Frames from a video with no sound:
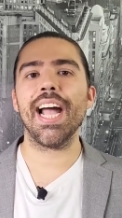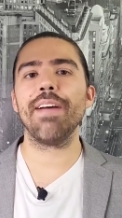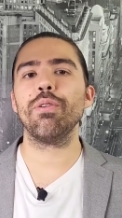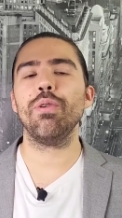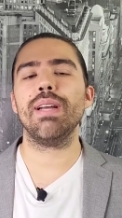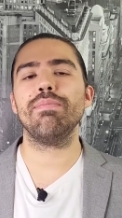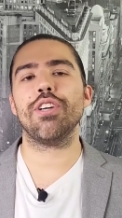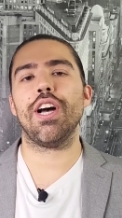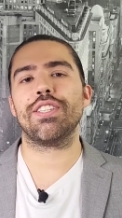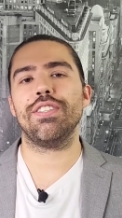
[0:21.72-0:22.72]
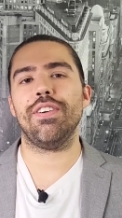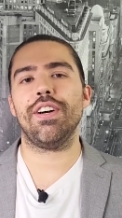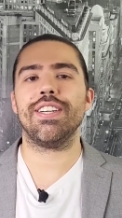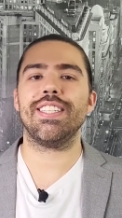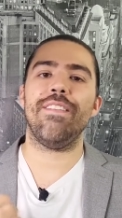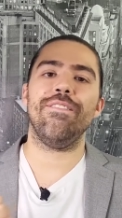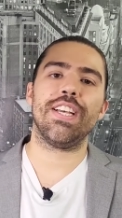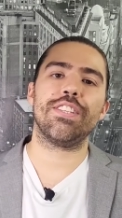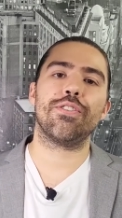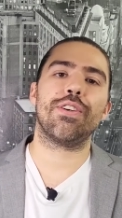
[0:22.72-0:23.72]
everyone, I'm Josh Tavares,
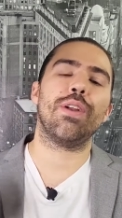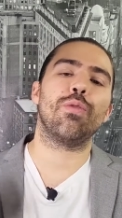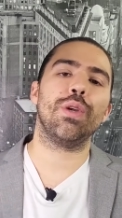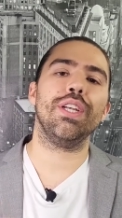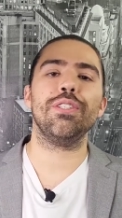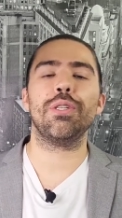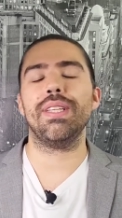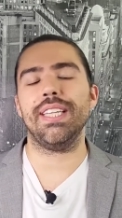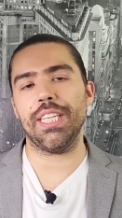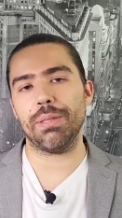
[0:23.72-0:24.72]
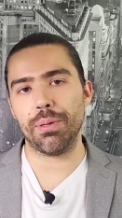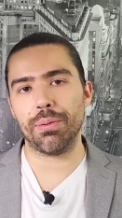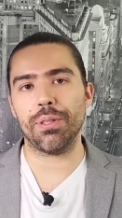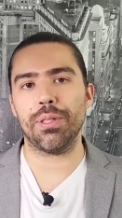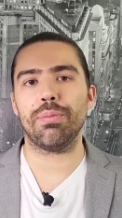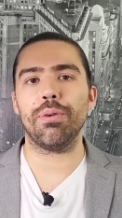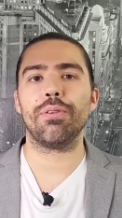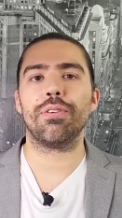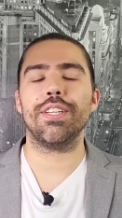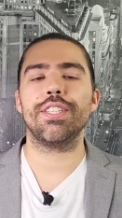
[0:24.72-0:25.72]
investor and realtor at eXp Realty
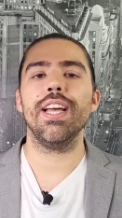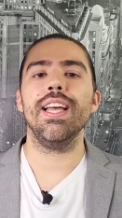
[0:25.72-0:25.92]
Brokerage.